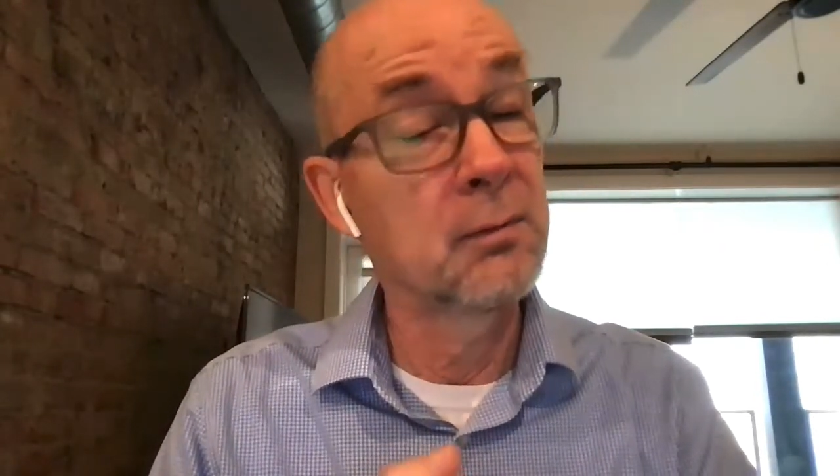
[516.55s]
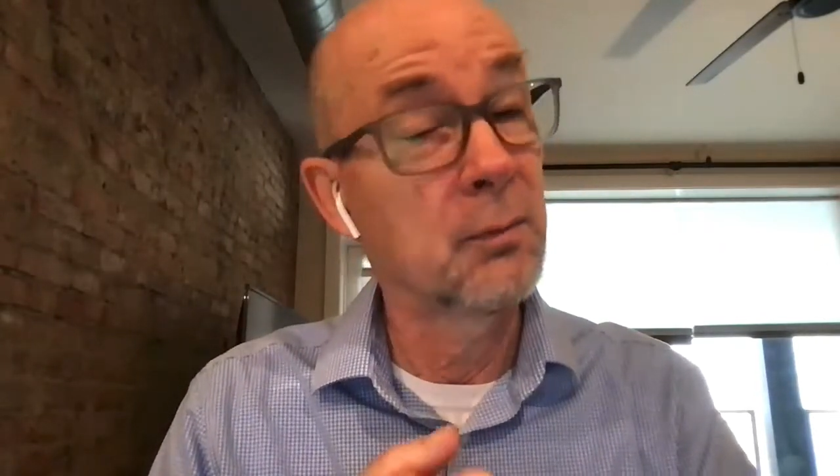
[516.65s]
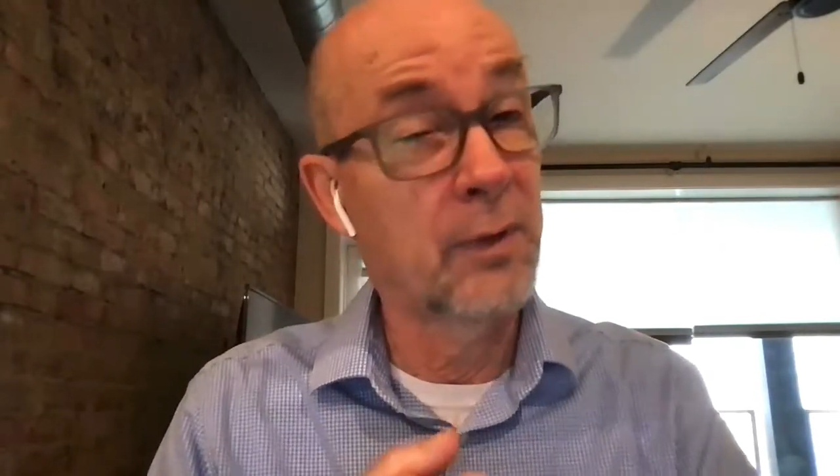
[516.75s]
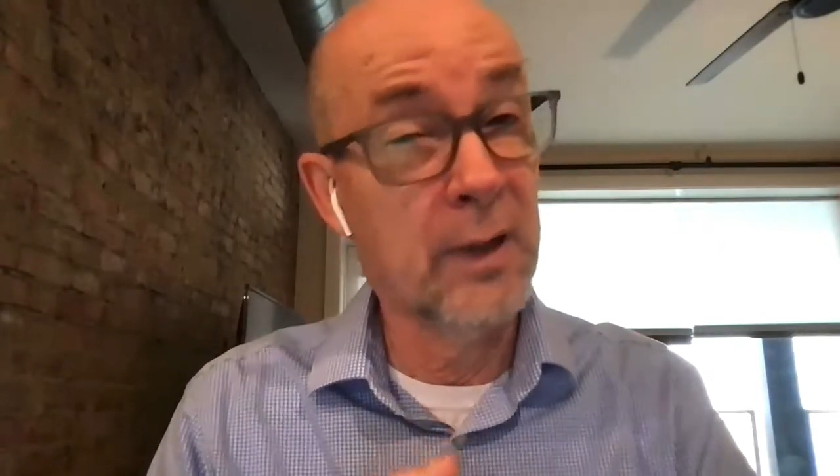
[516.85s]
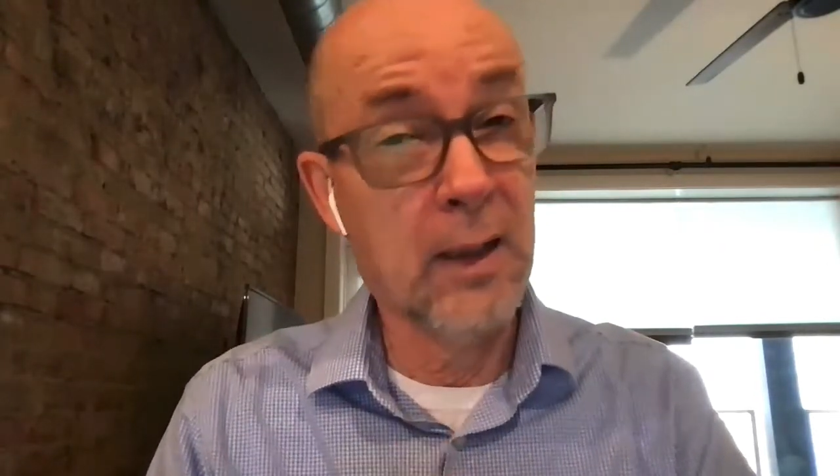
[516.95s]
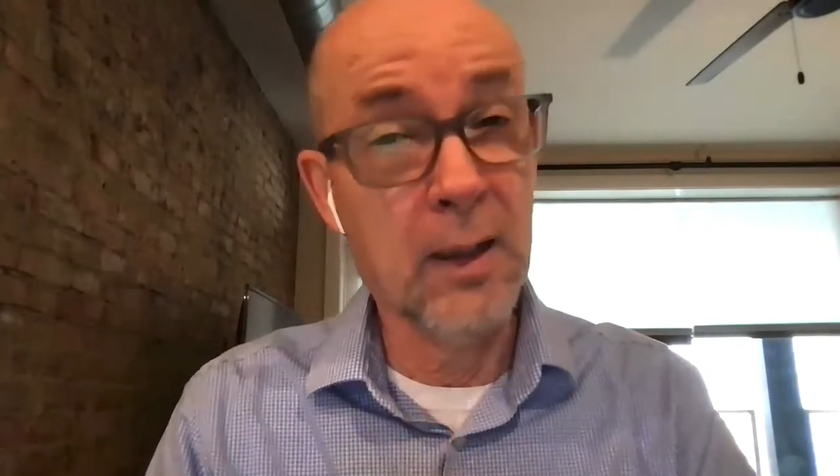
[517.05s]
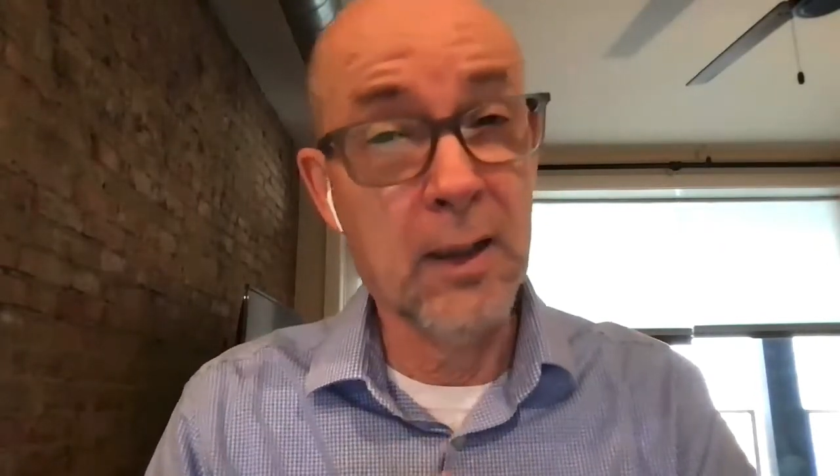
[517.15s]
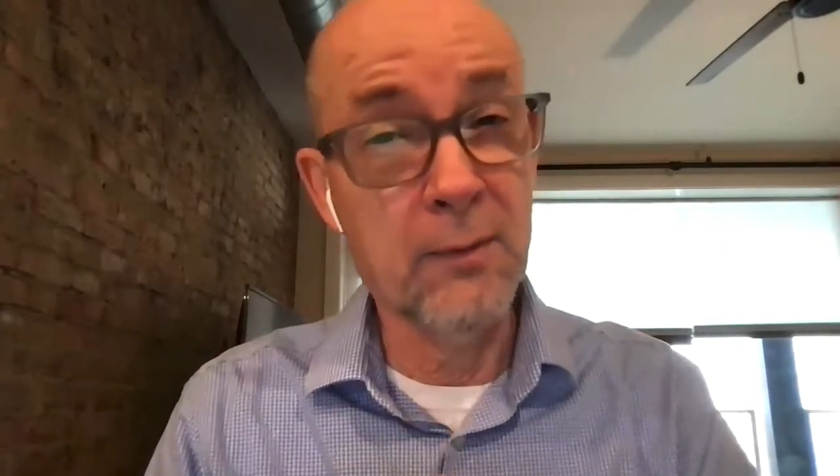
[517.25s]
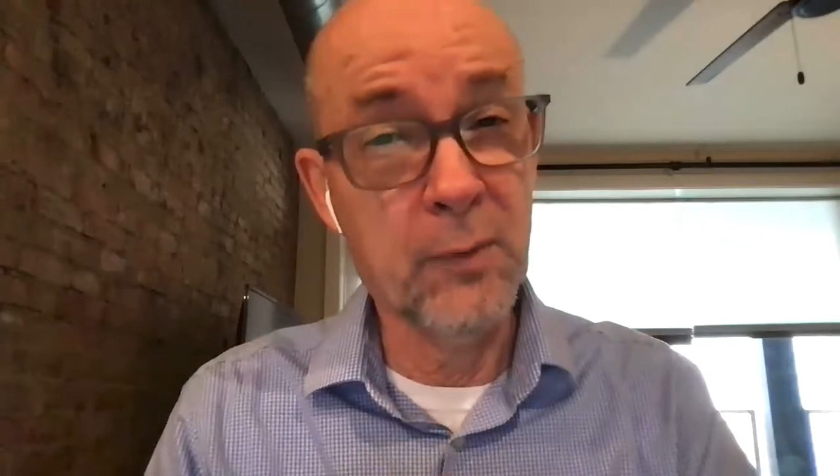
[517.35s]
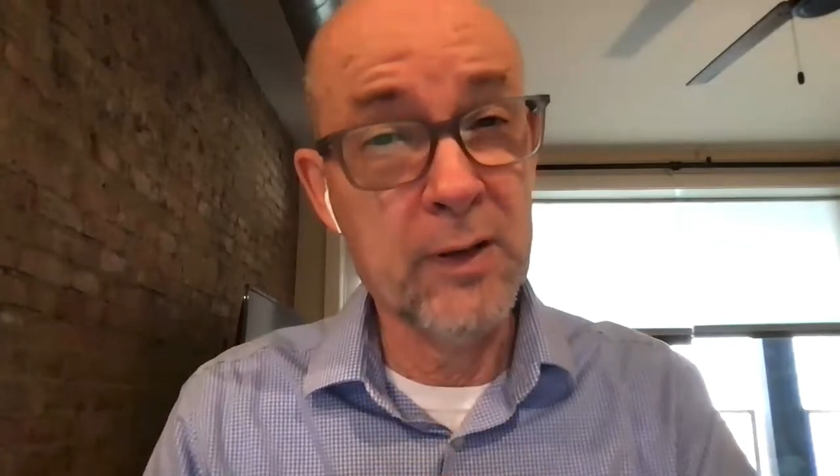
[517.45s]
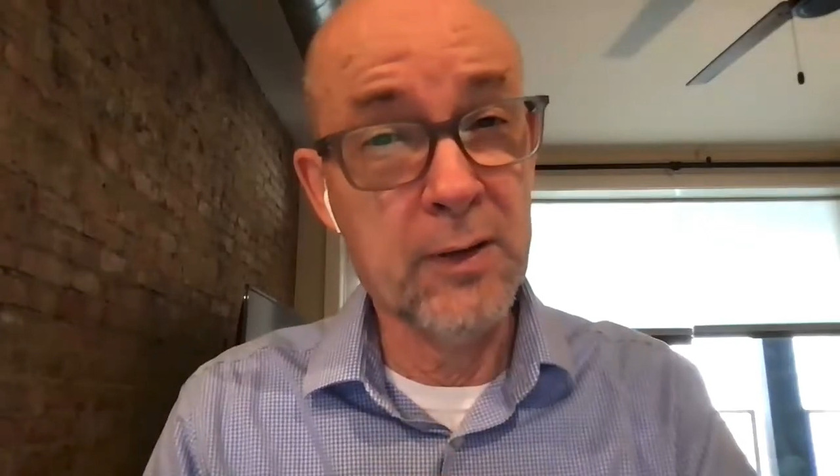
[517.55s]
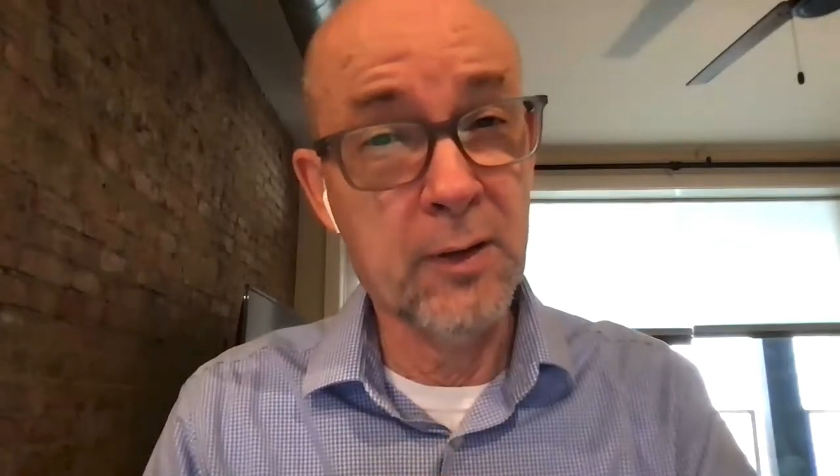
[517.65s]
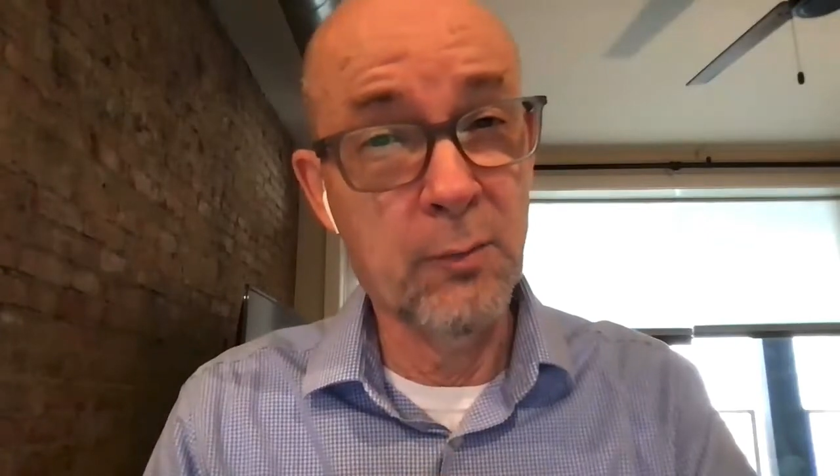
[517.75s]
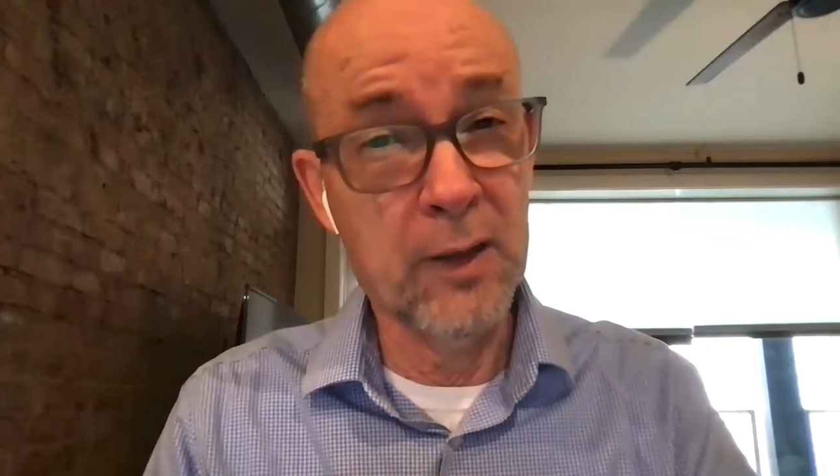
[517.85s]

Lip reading: without a lot of wasted